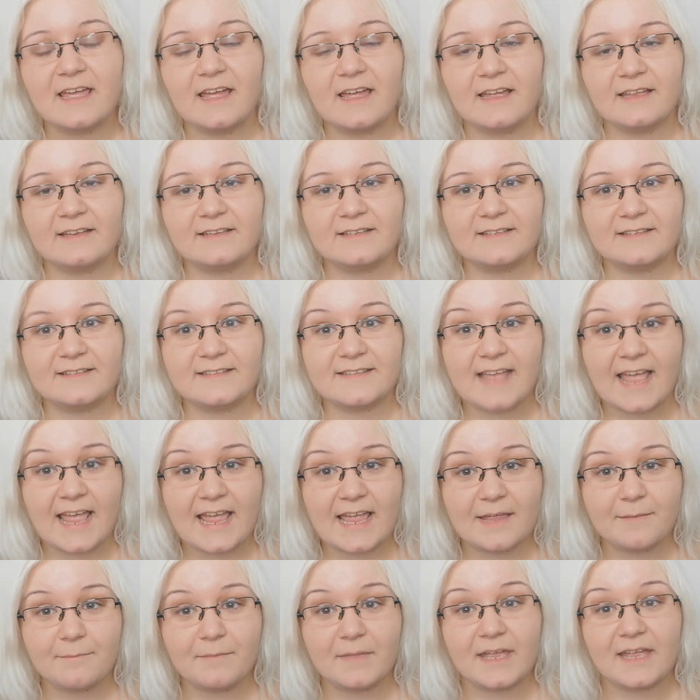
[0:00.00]
is
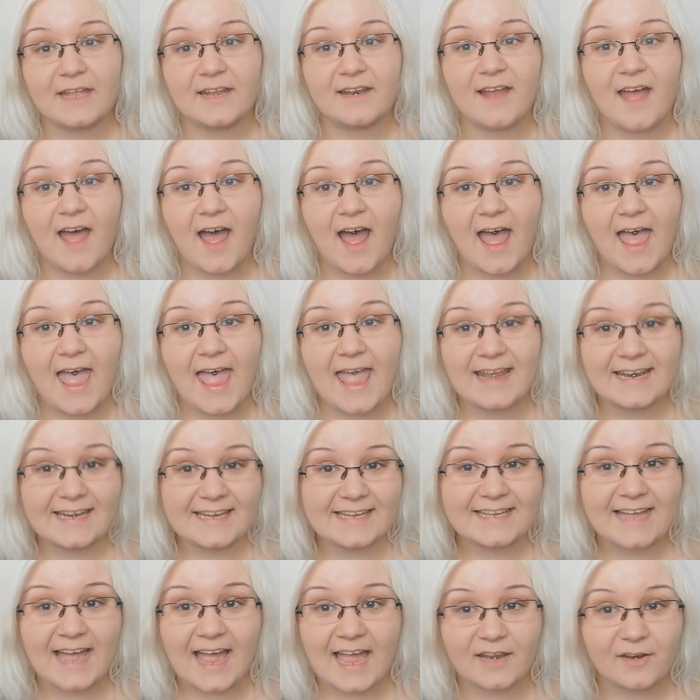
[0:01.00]
same in
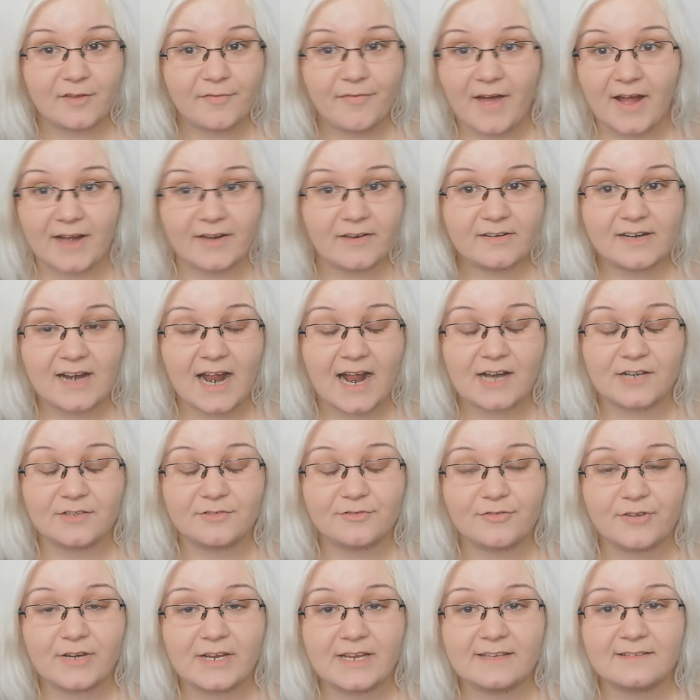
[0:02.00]
any kind of other
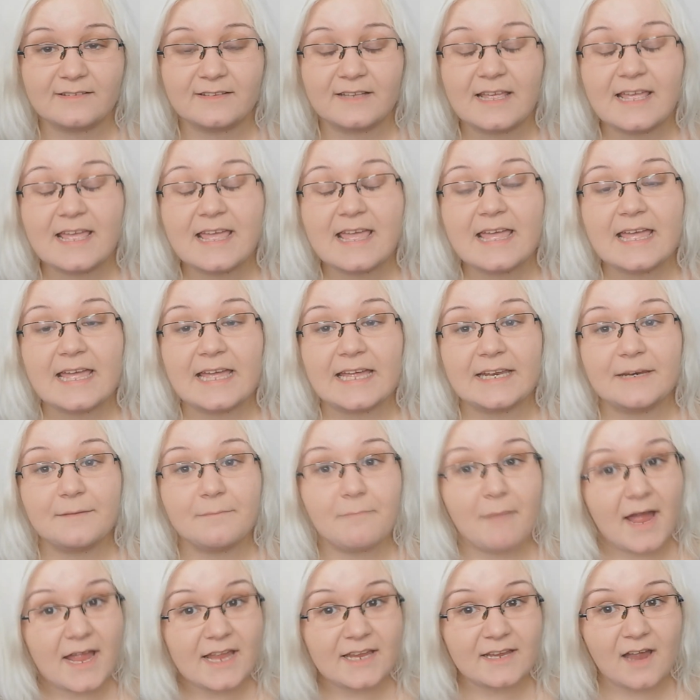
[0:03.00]
countries. In
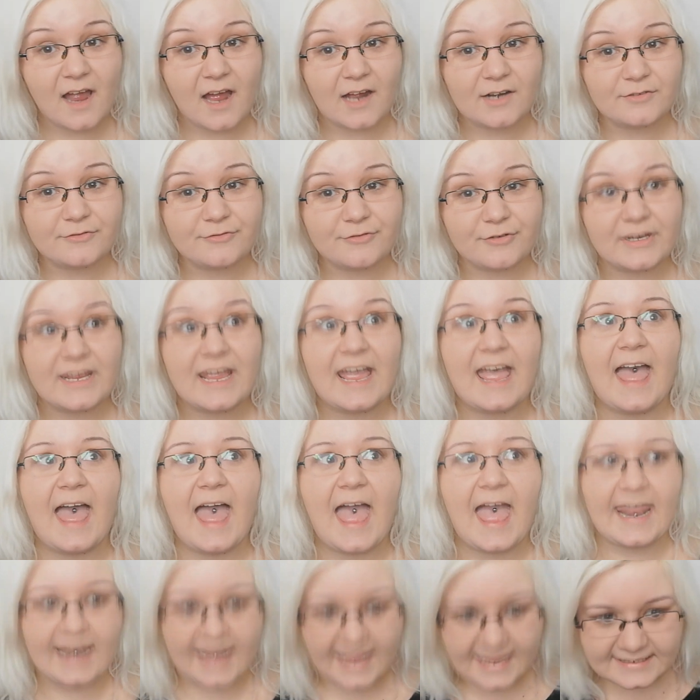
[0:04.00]
my country,
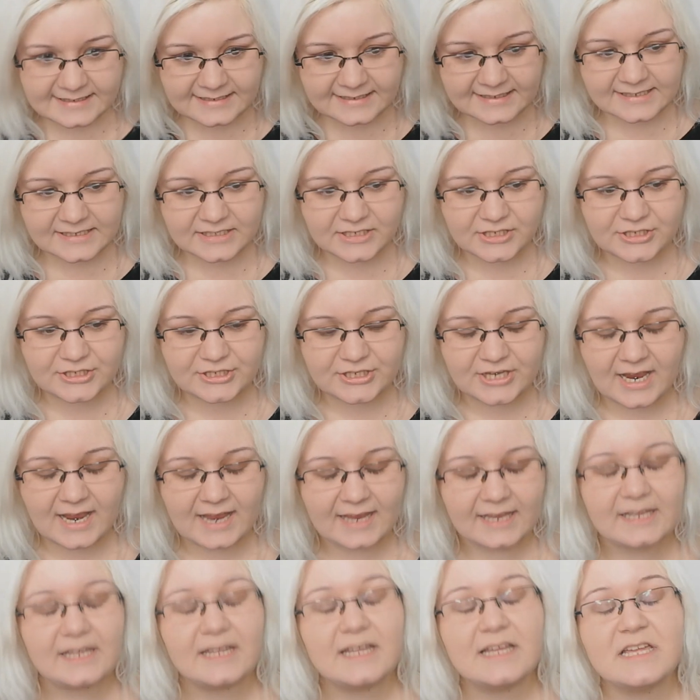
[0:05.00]
and I think in
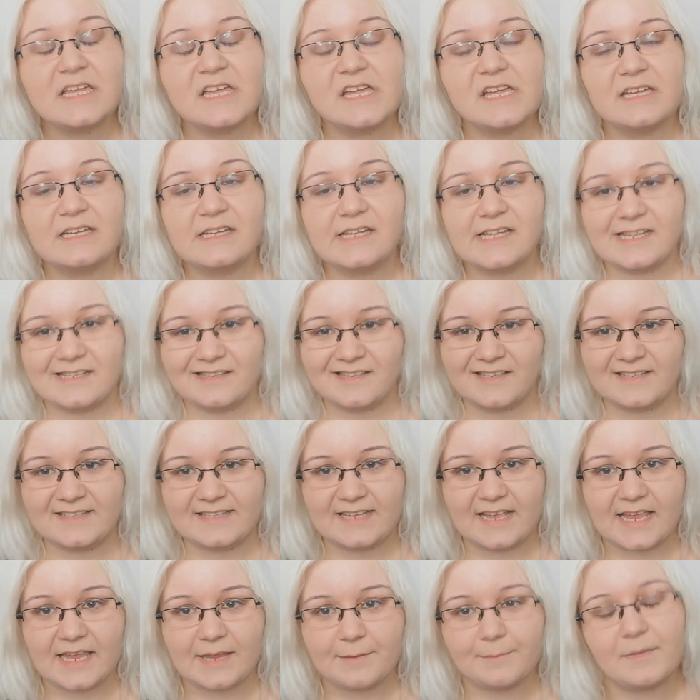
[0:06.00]
Czech, it's the
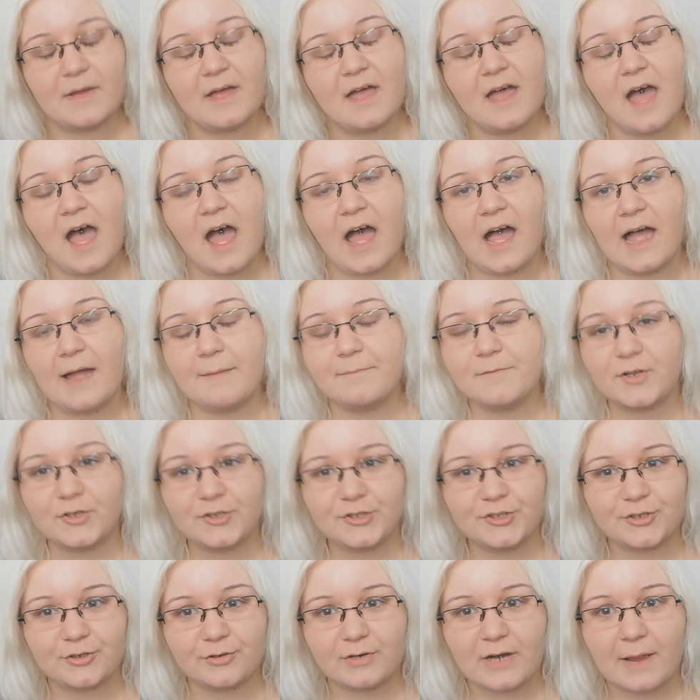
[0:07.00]
same. I'm
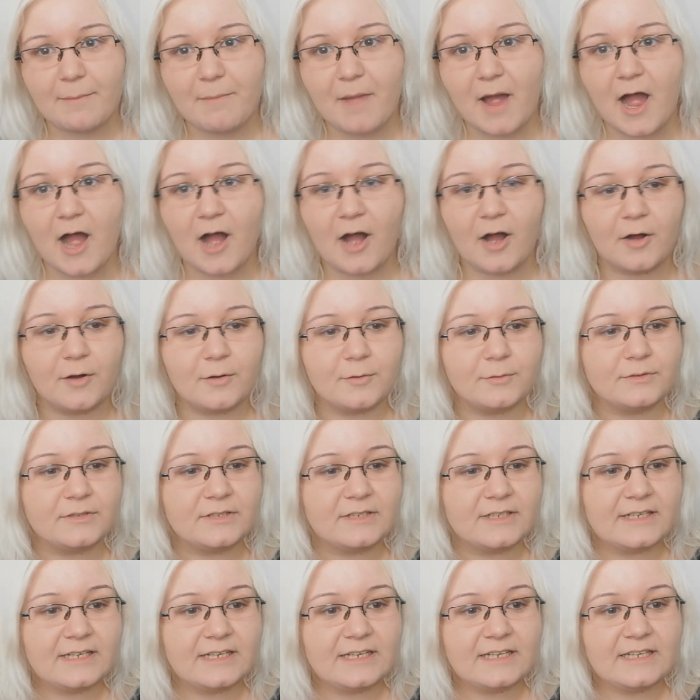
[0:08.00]
not sure about